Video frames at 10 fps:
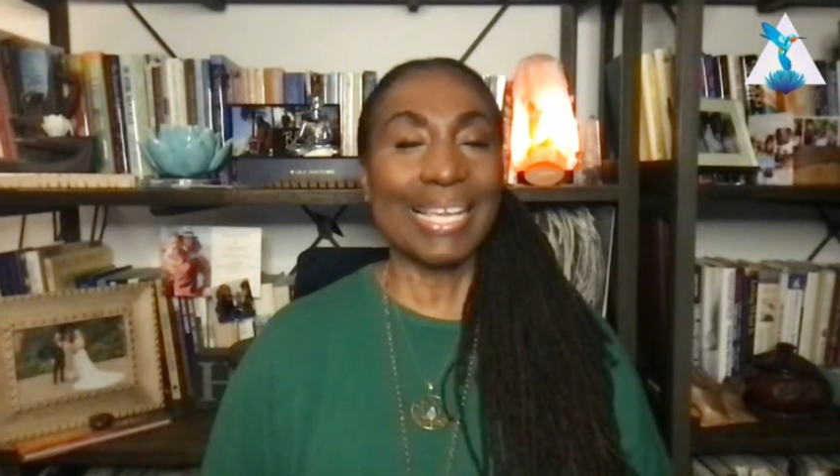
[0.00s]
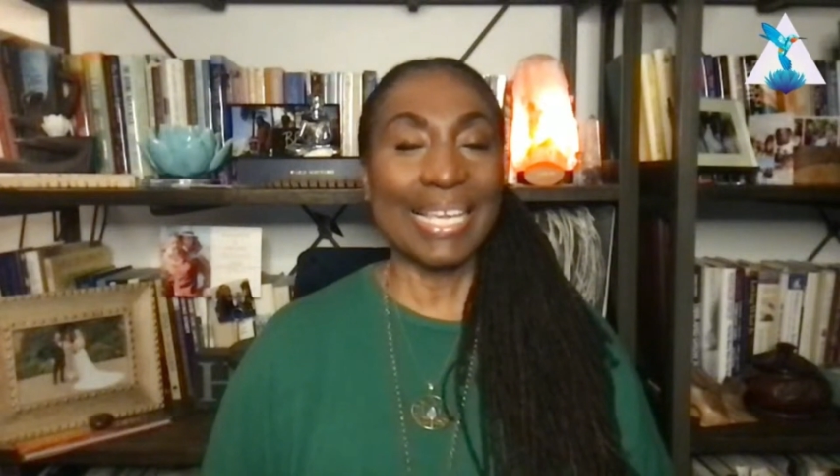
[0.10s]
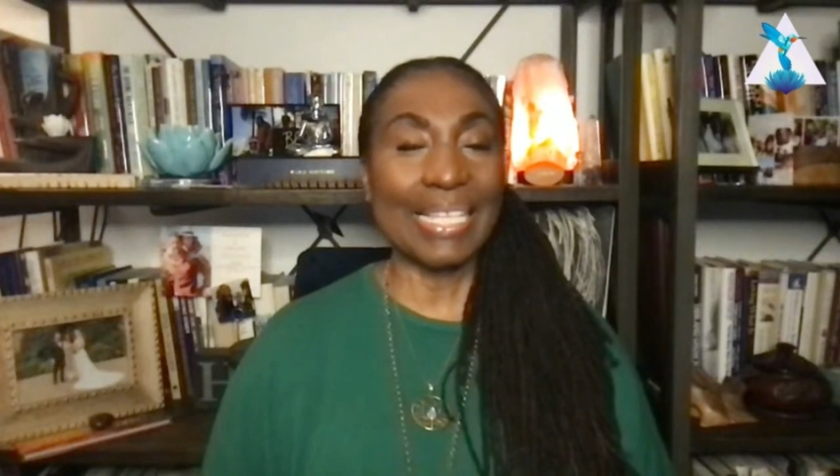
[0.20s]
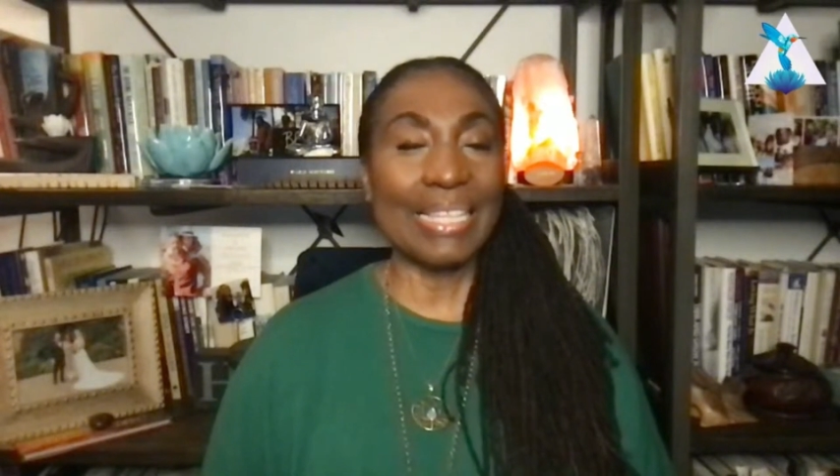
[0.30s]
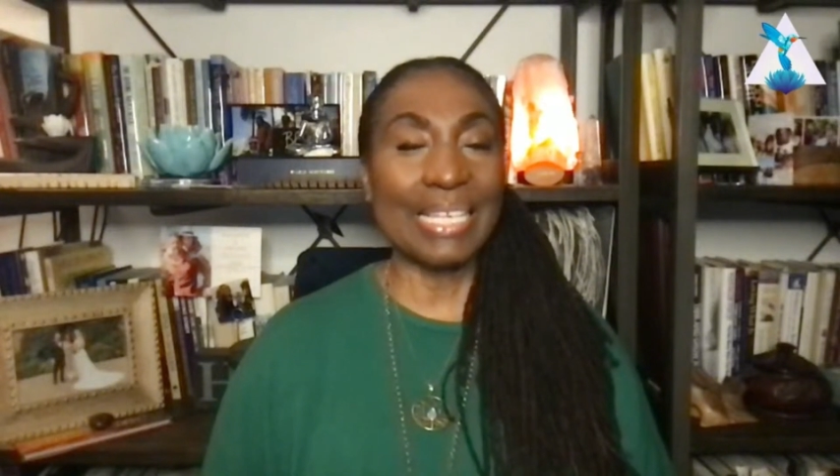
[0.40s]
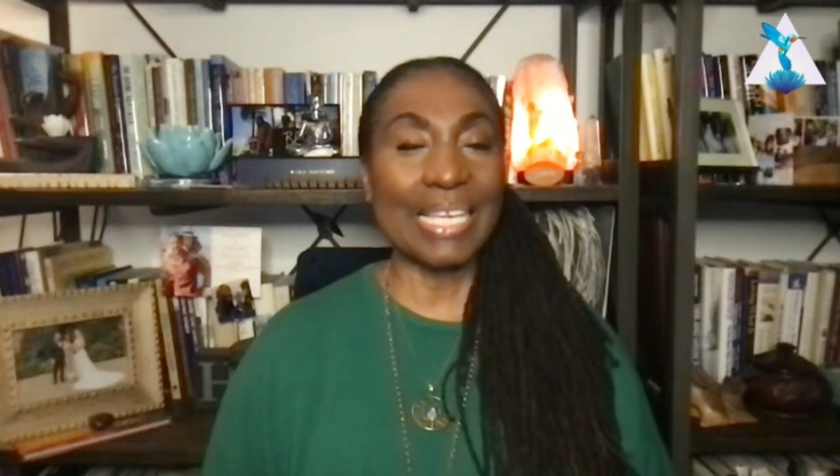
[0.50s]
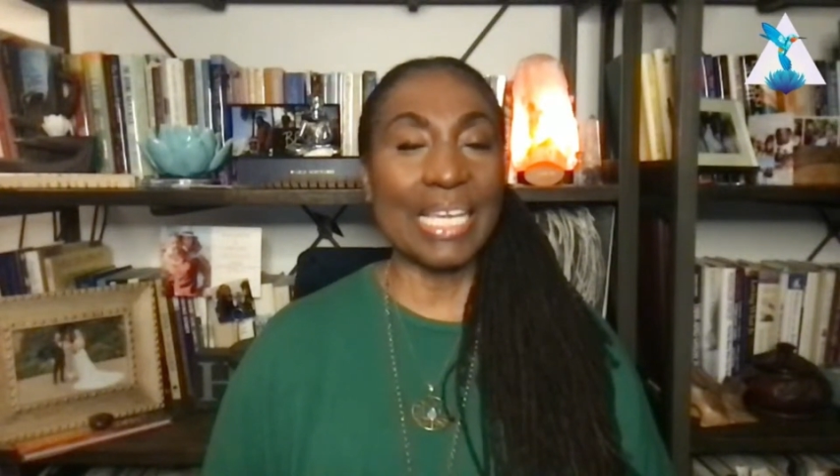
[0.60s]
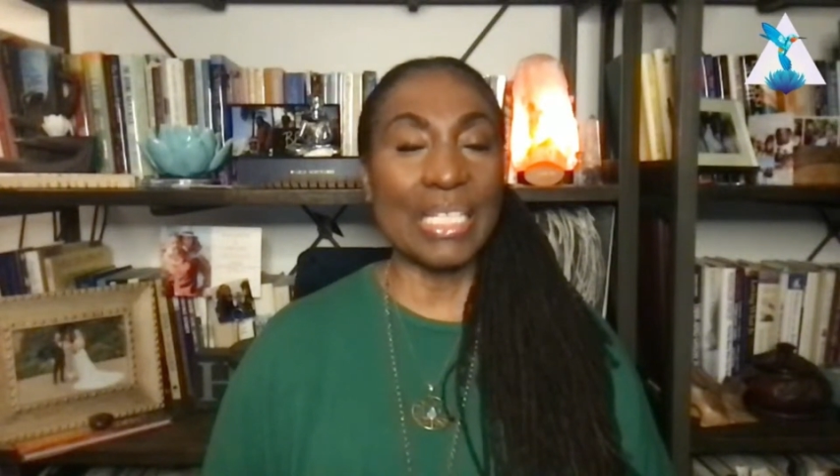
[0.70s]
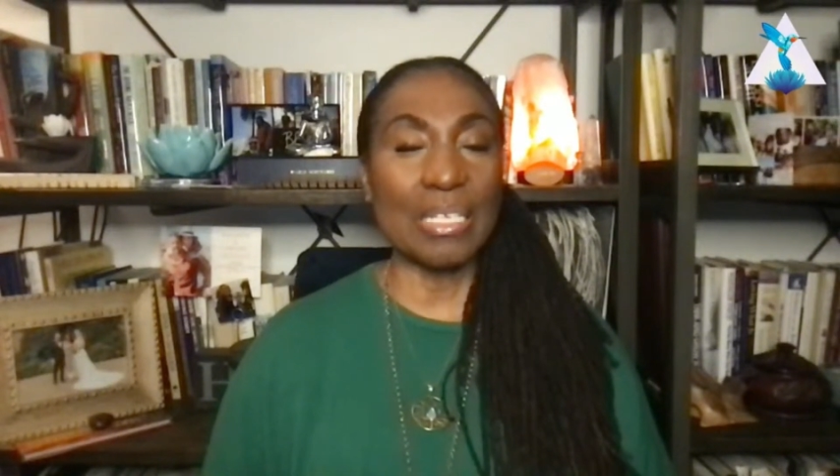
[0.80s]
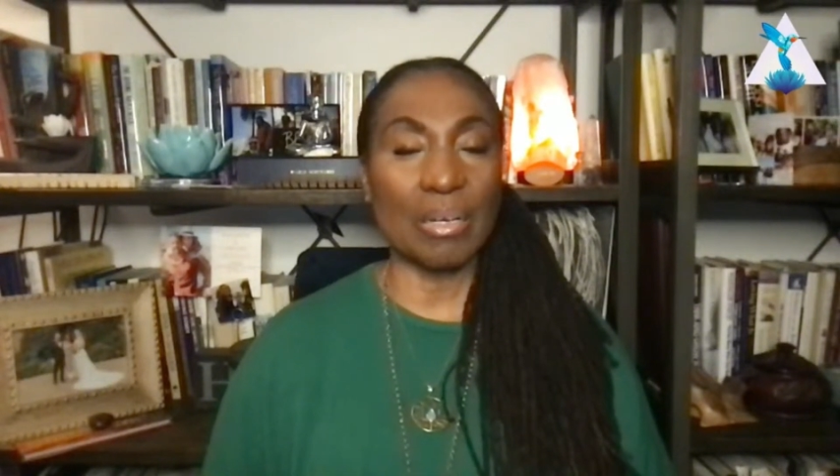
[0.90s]
in the
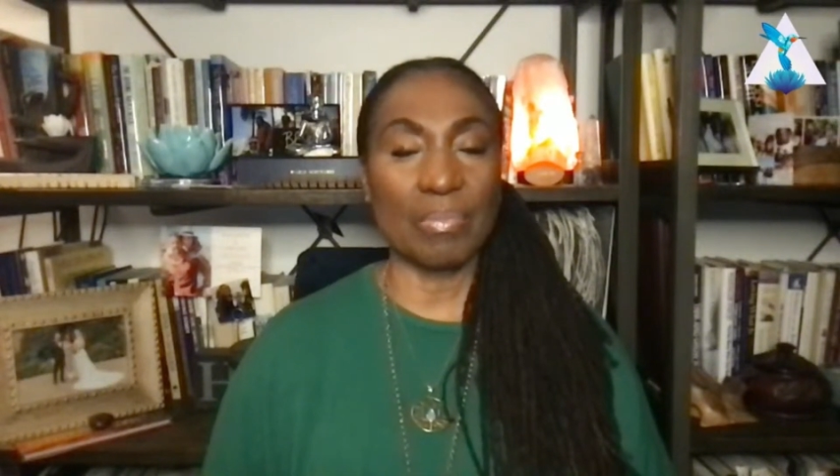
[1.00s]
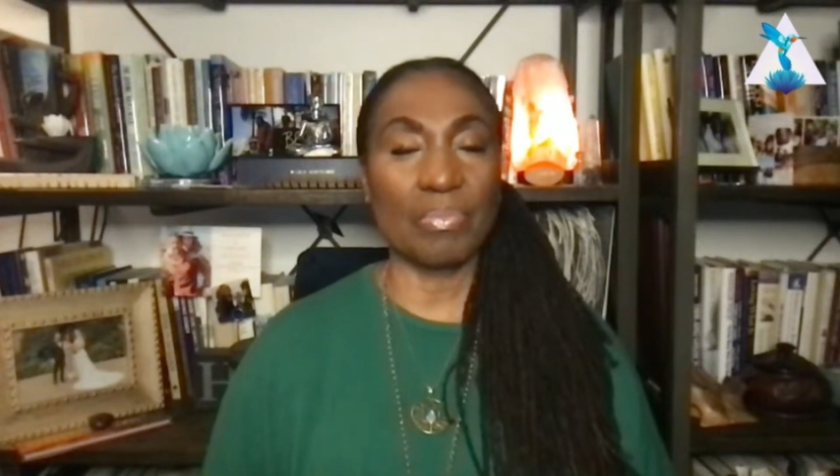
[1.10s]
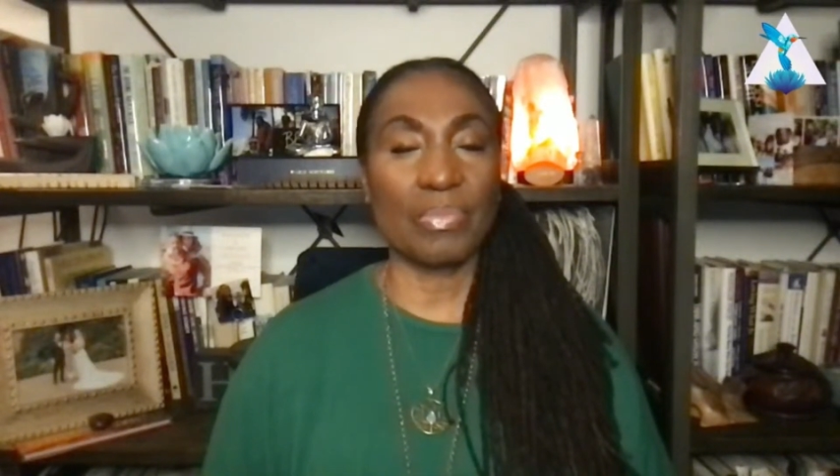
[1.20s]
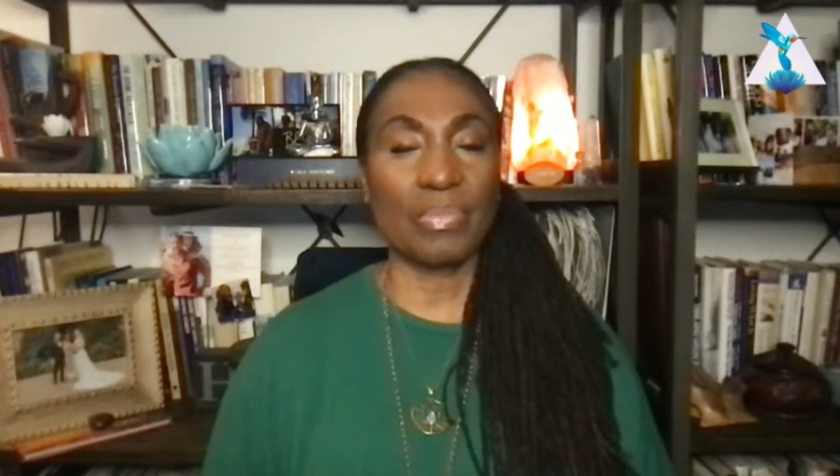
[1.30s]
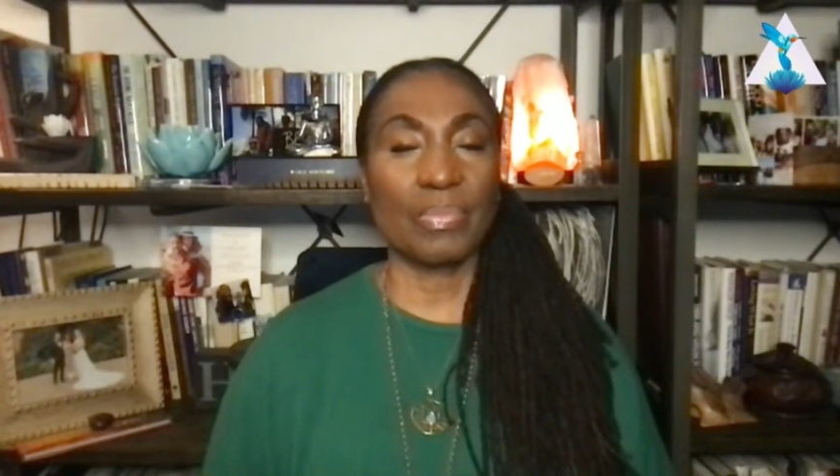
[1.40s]
kingdom.